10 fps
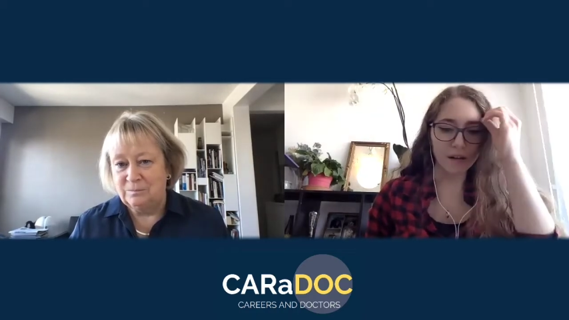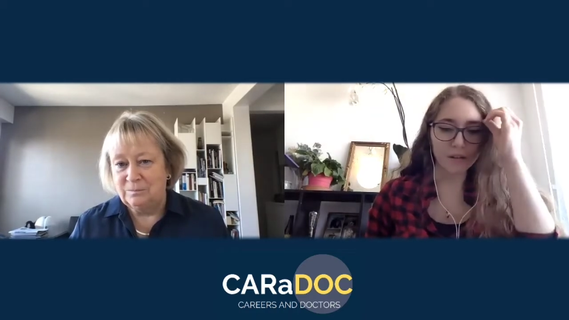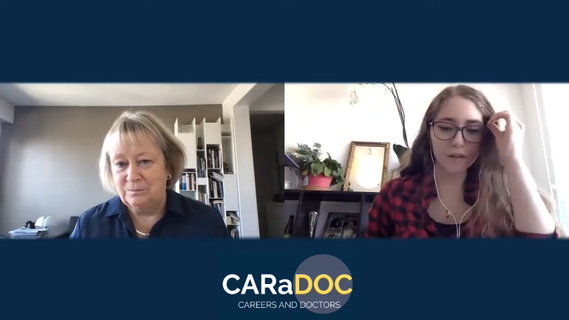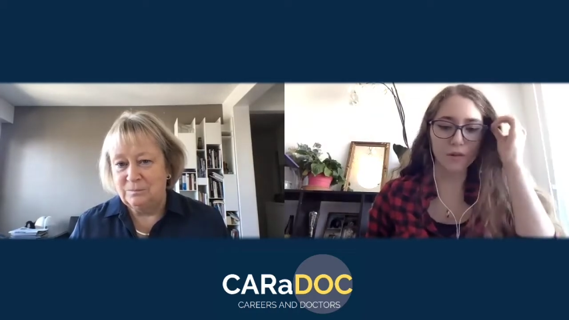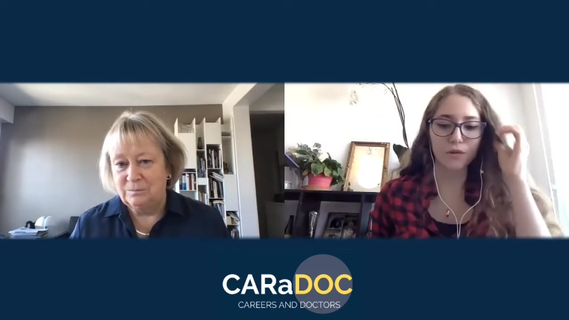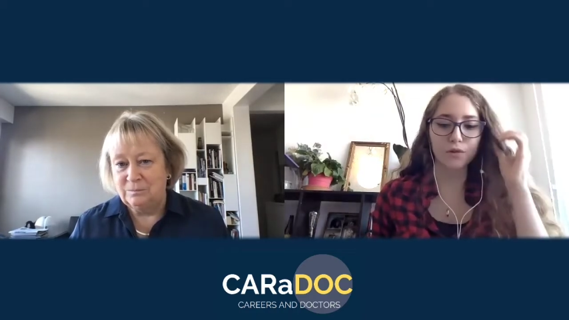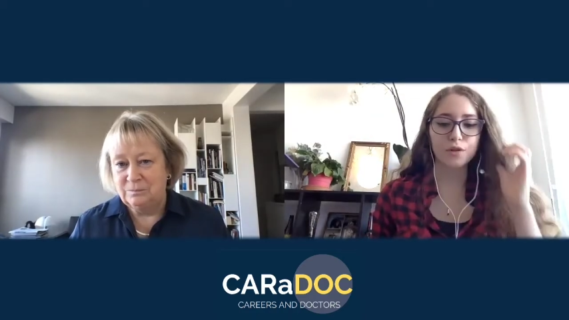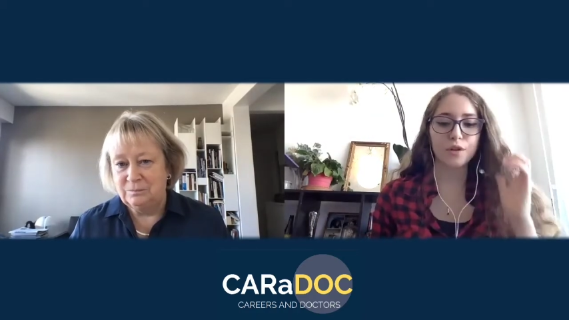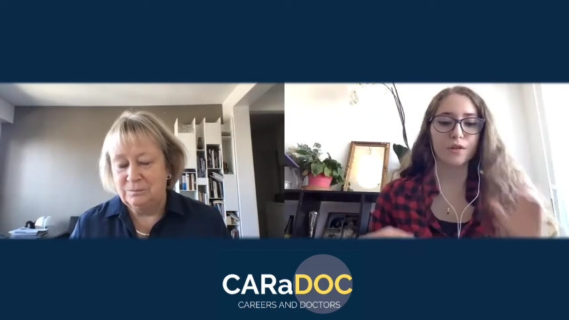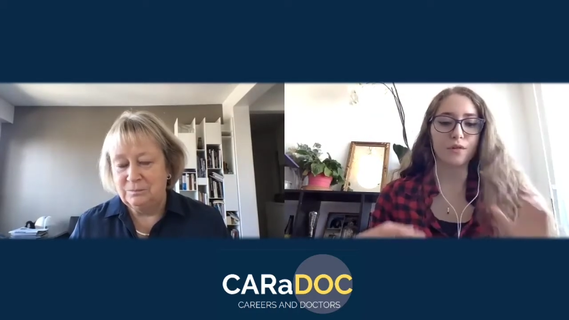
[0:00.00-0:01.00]

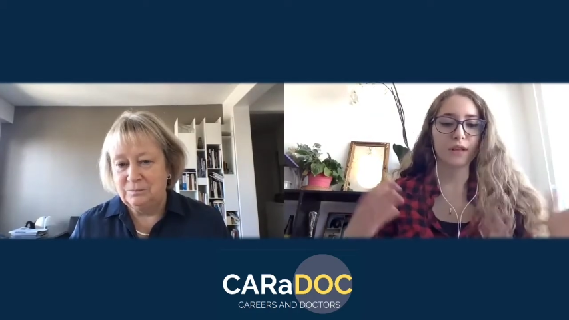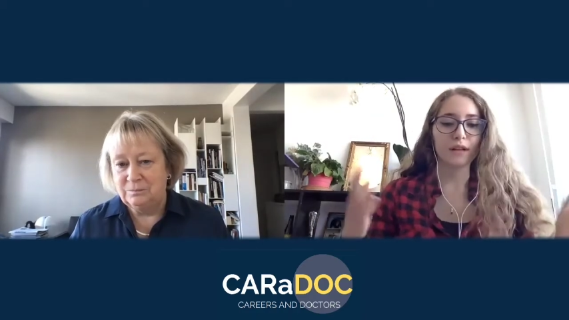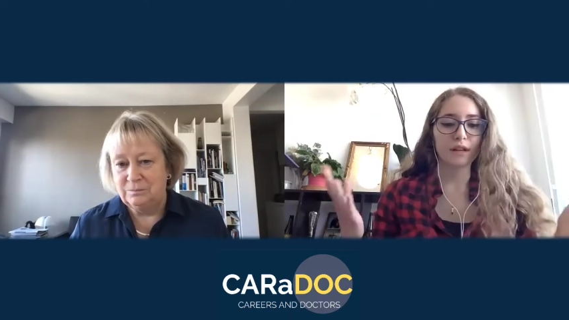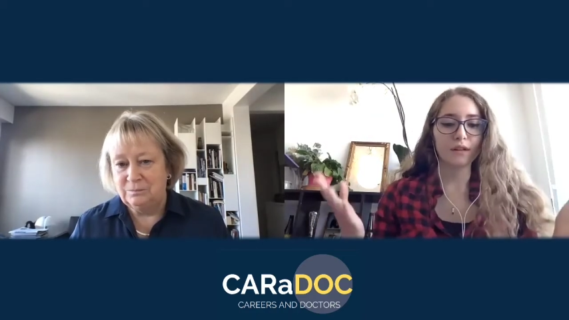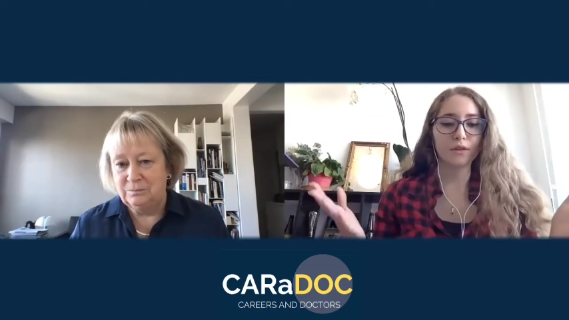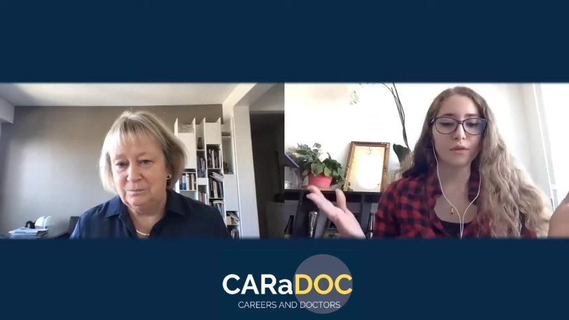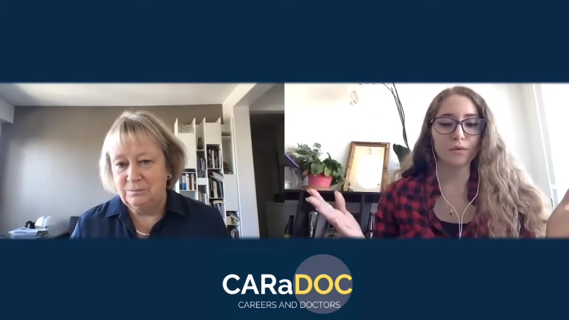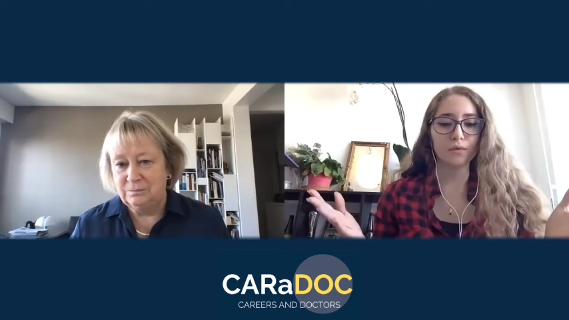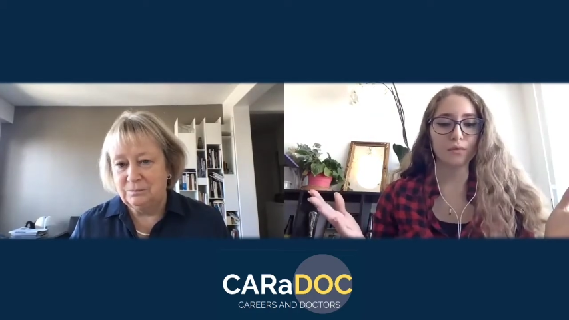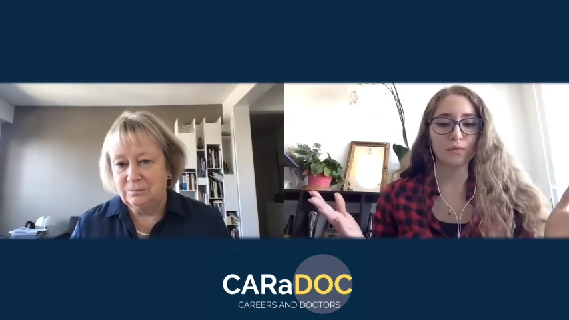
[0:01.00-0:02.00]
Speaker 1: So you said that
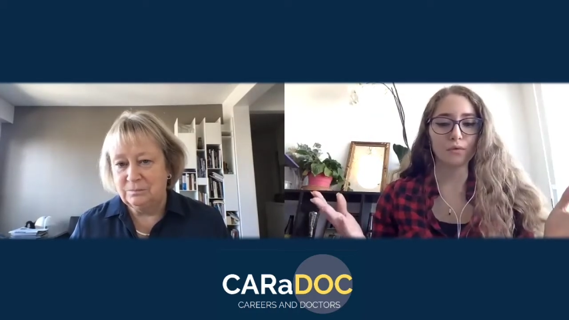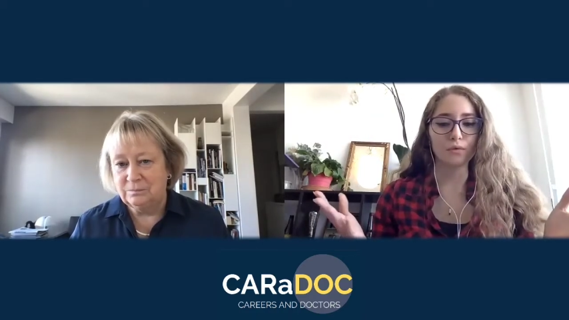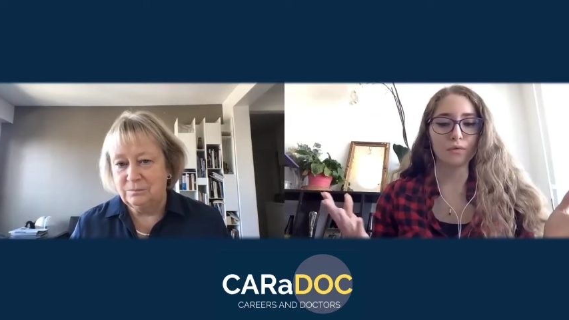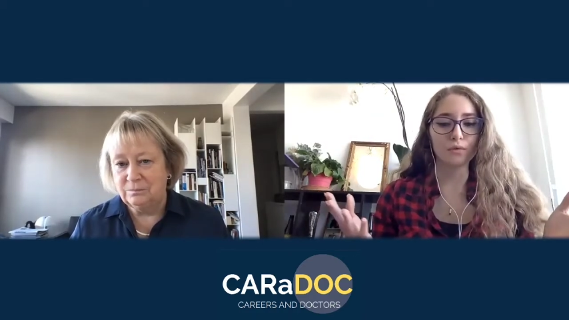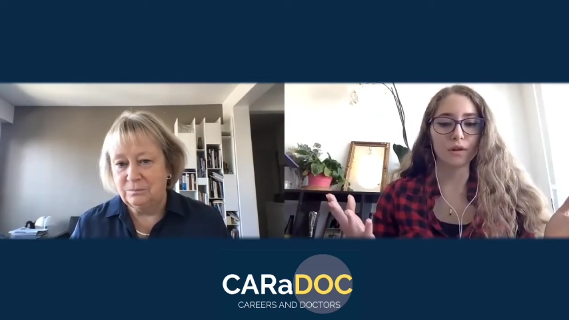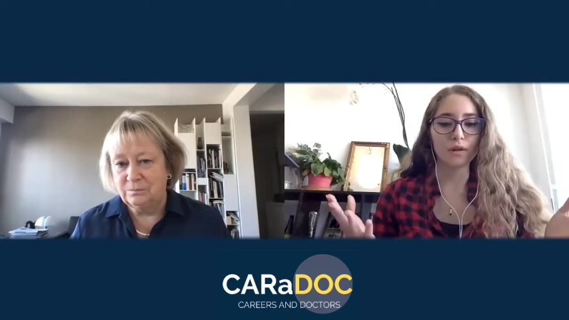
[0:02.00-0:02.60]
you